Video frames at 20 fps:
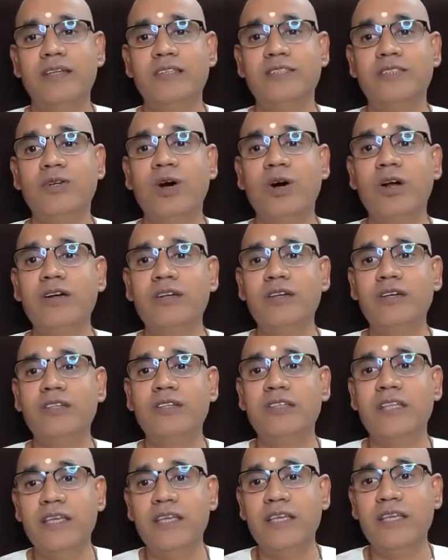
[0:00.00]
It's
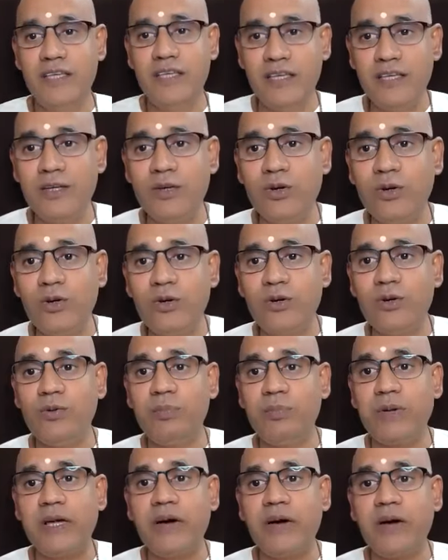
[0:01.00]
not the
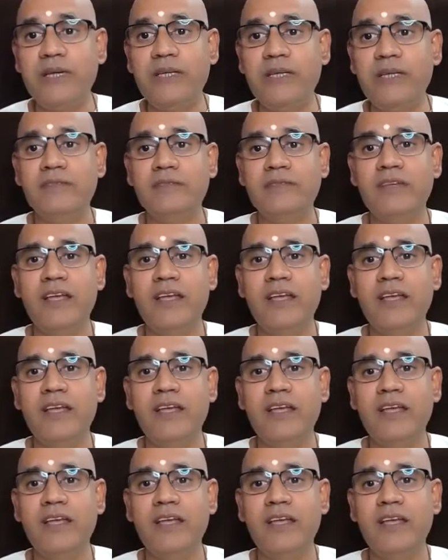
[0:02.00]
ego becoming.